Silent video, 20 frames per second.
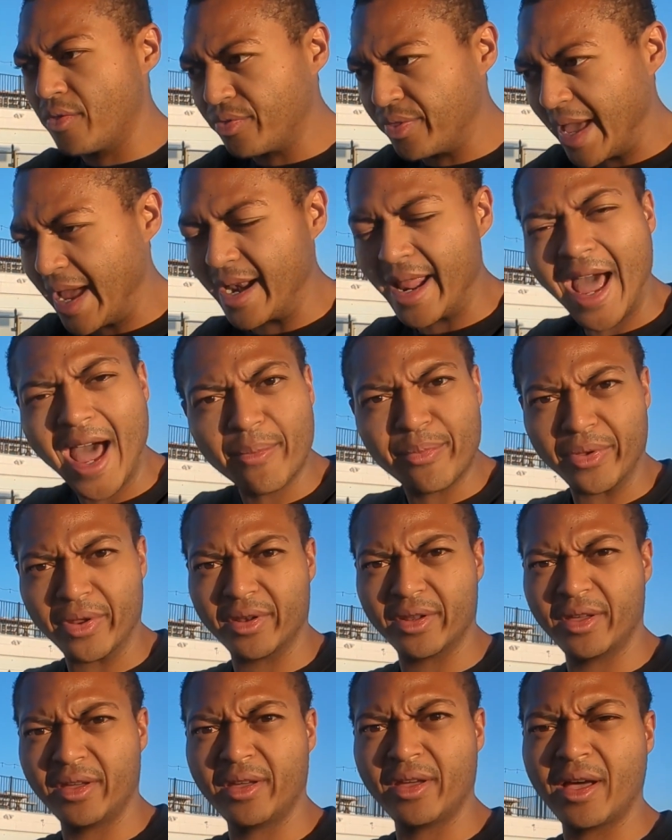that
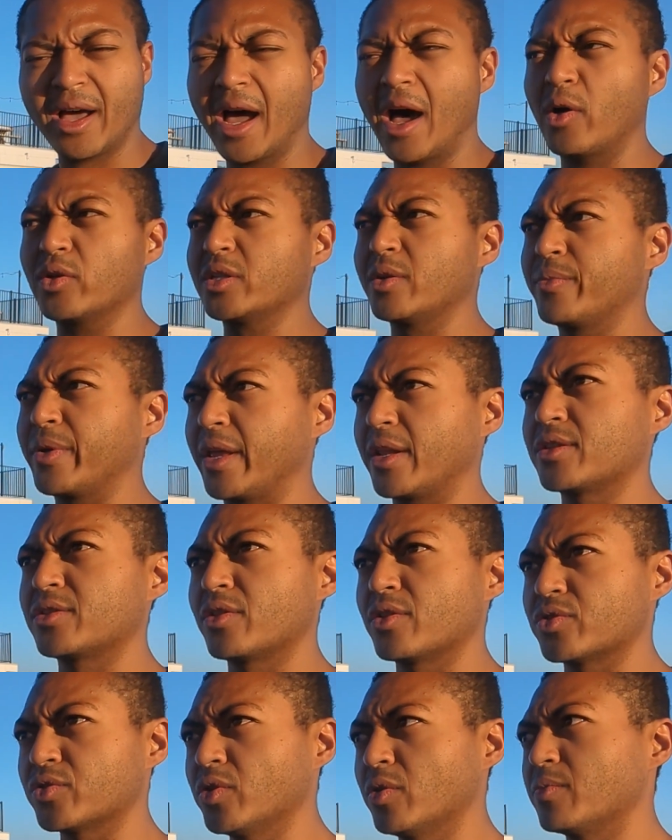happened. I was able to get into
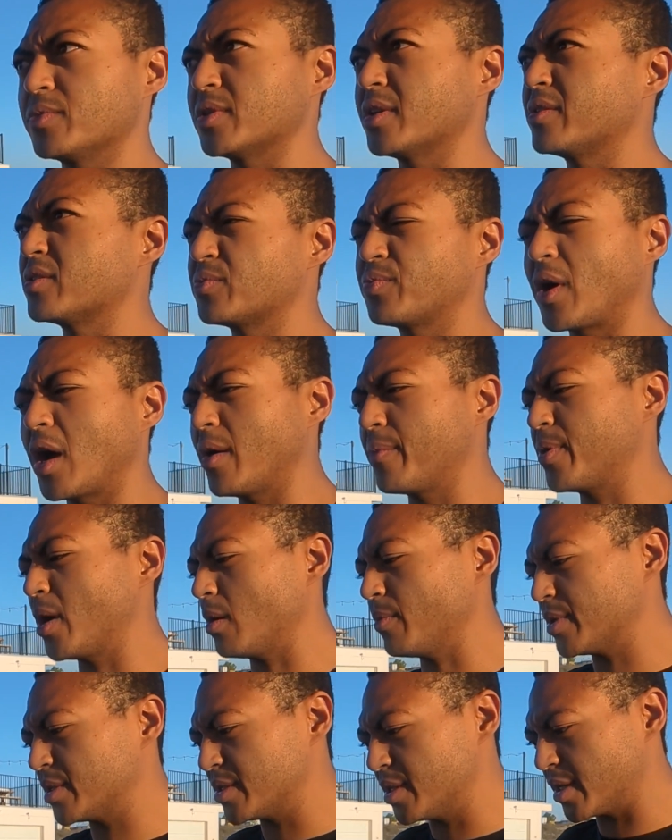those rooms. It, pro- it
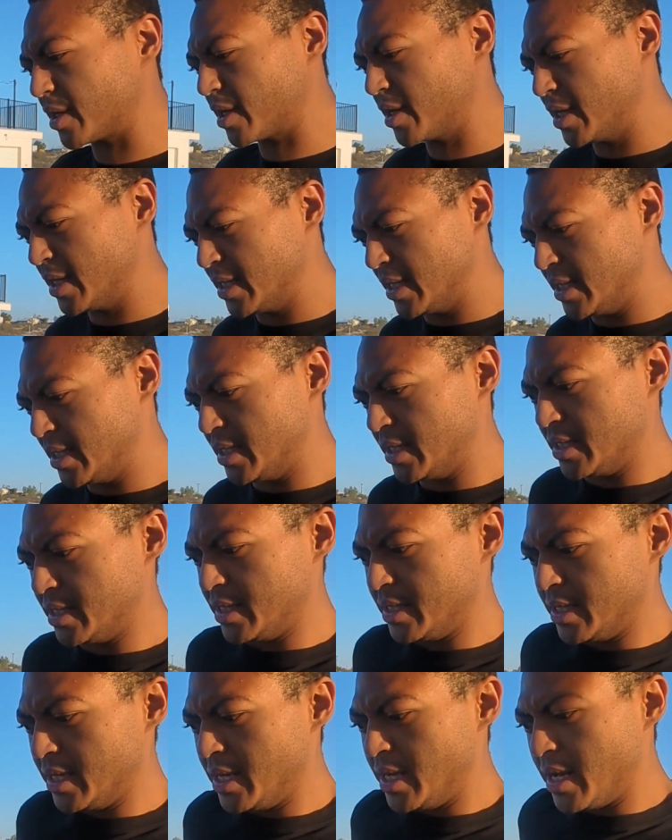probably took
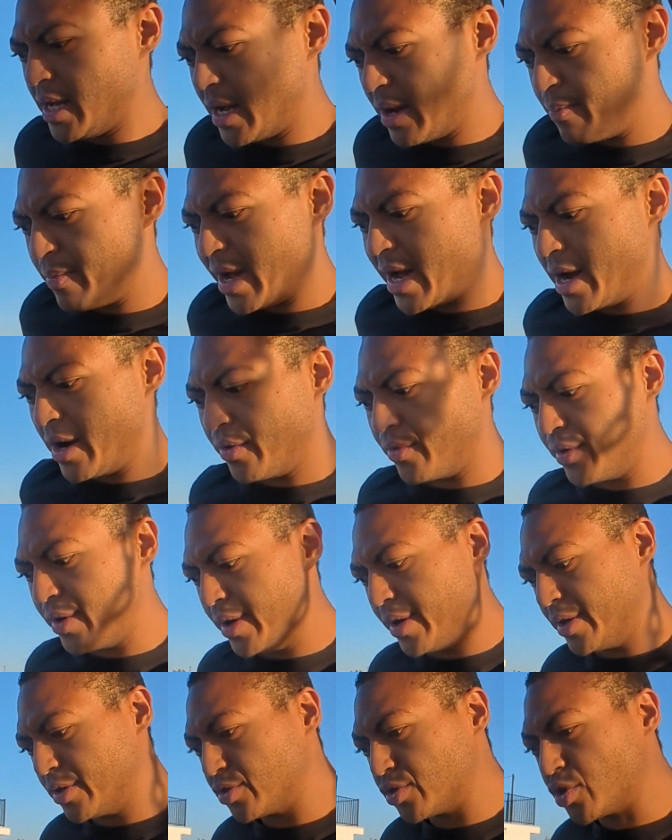about
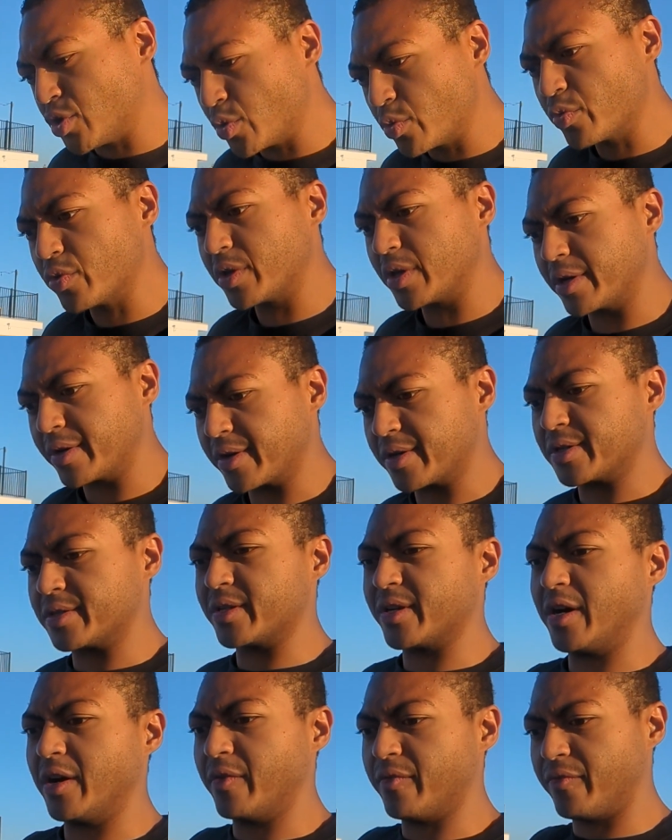two years
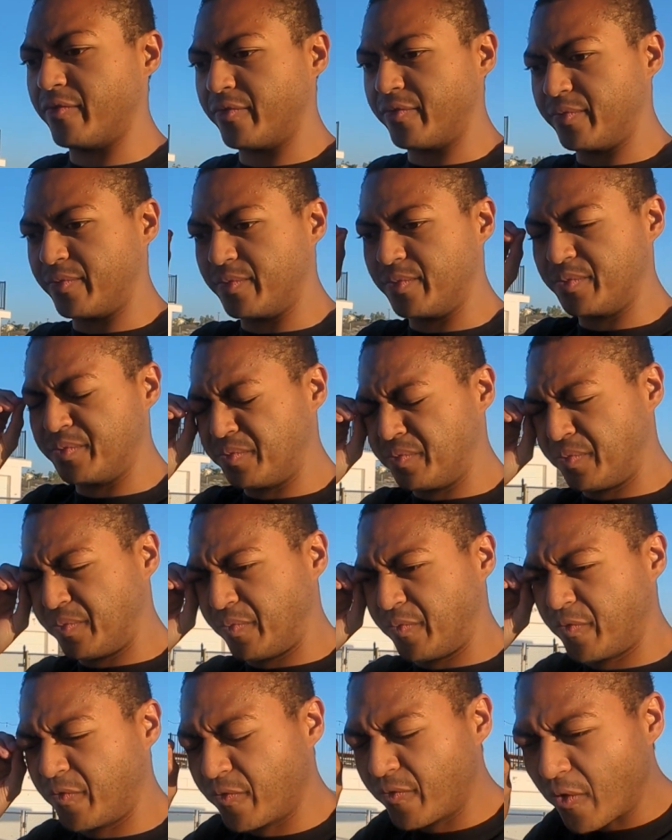of
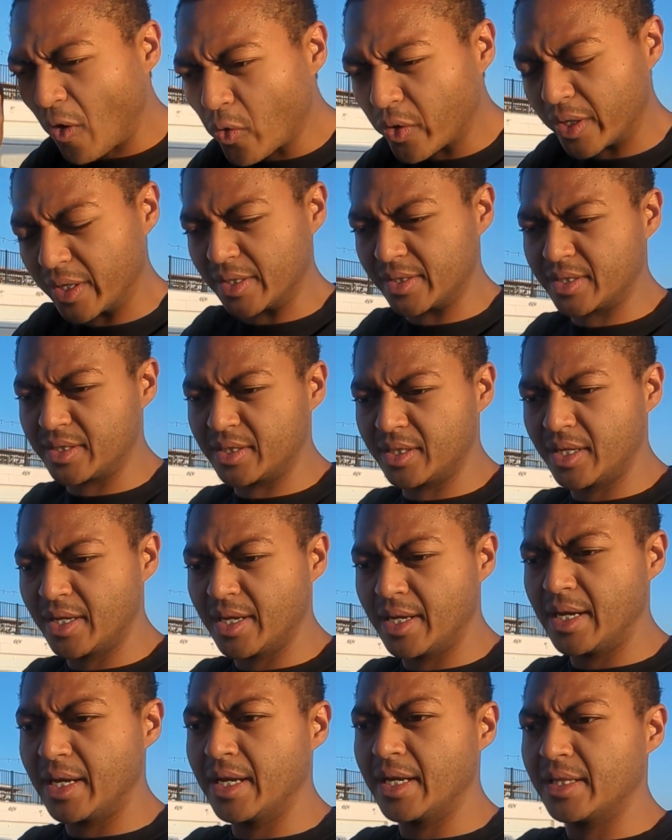focus
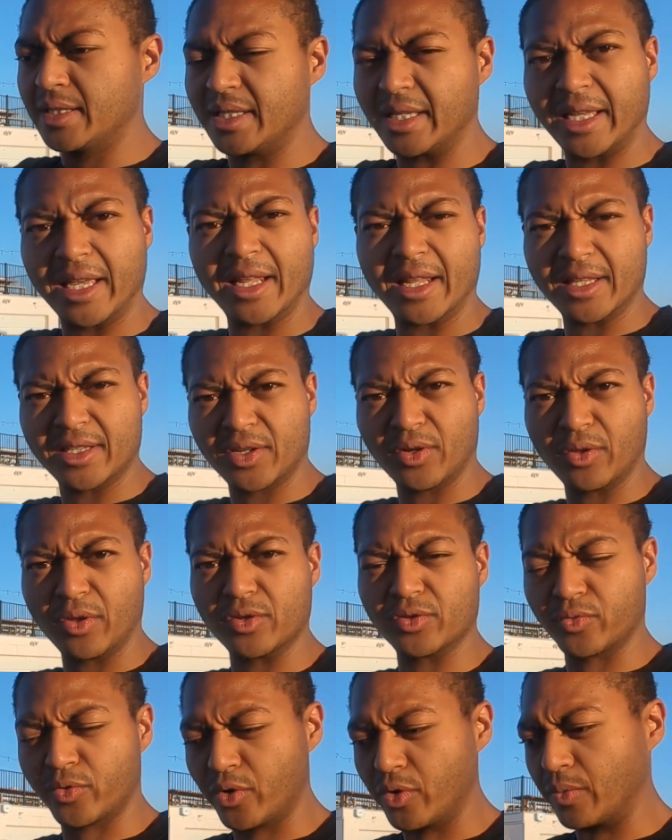to get into
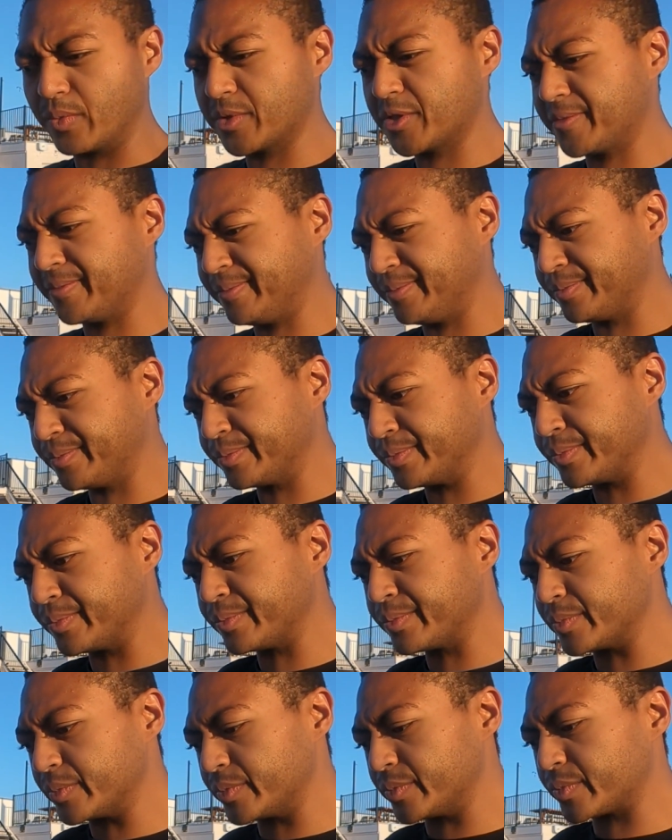those rooms
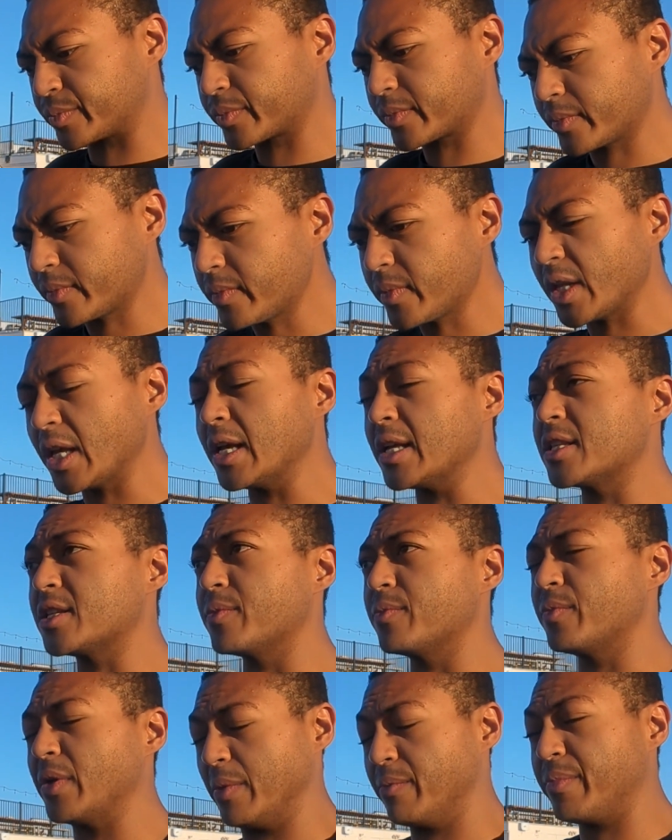
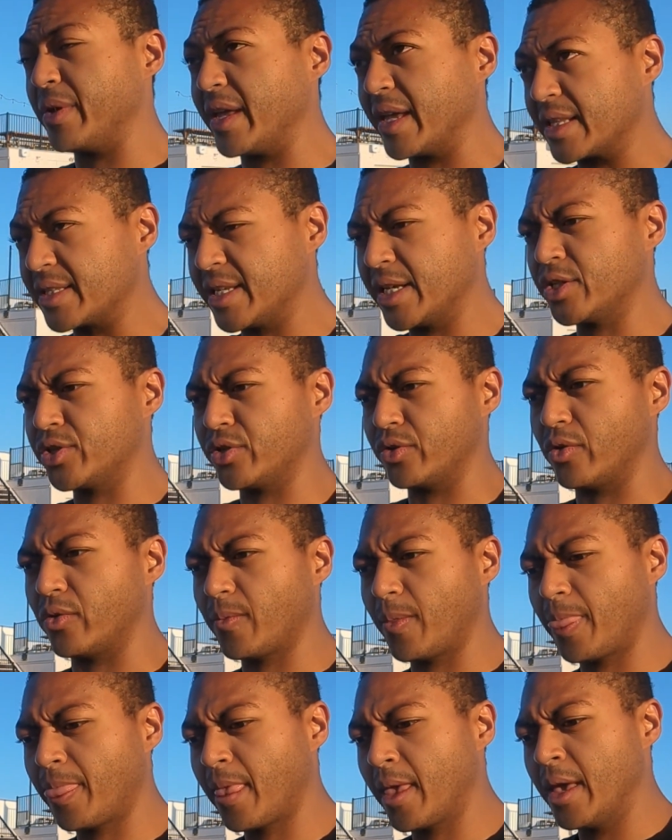to, and being intentional.
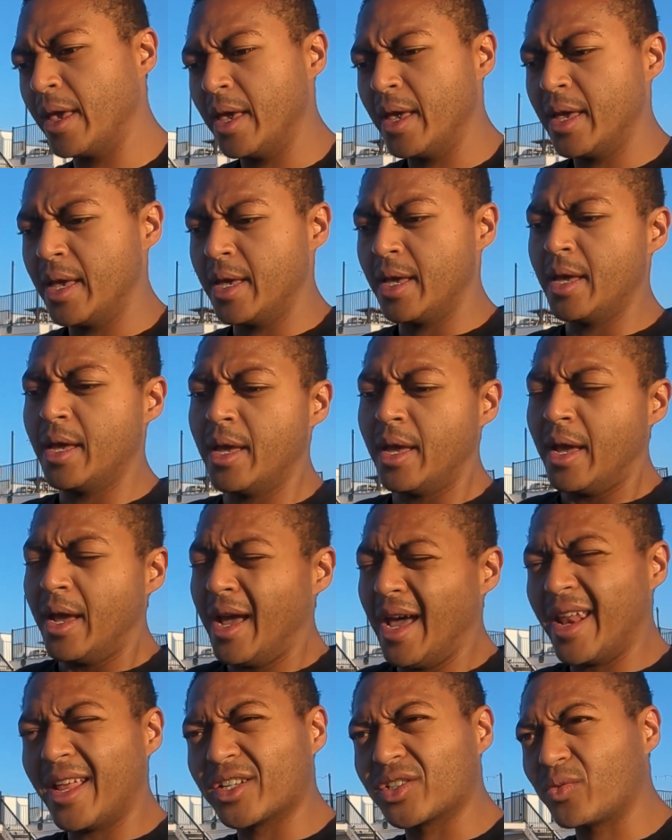
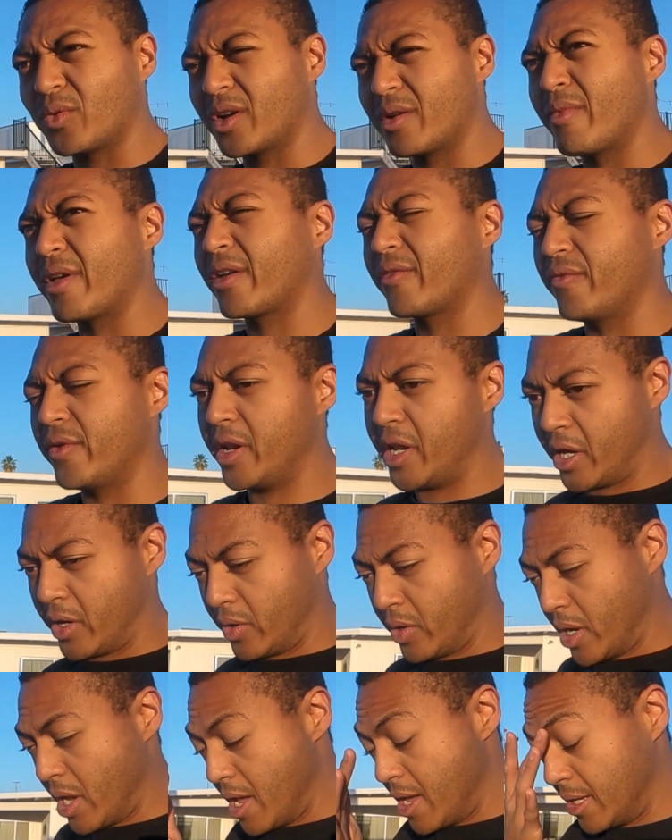And I just want to make a
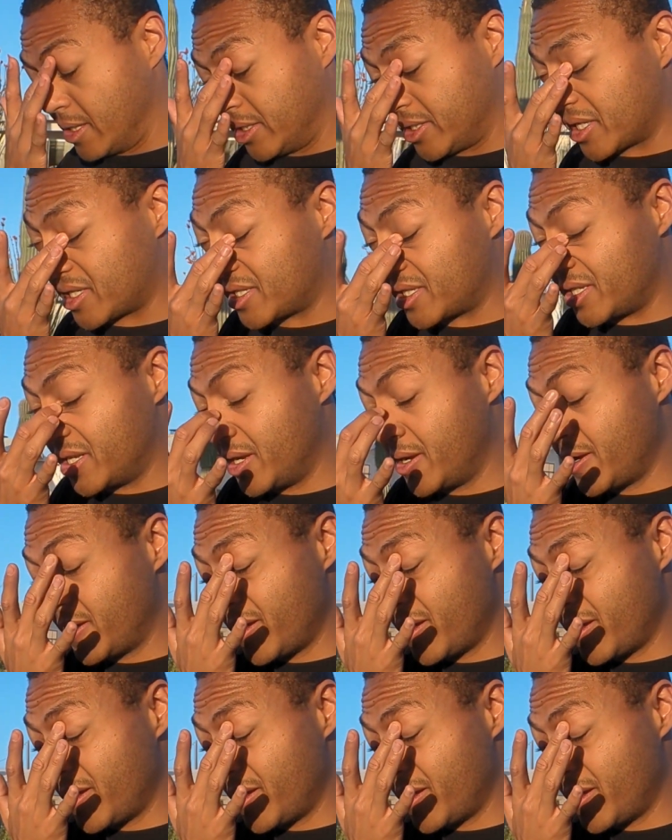video just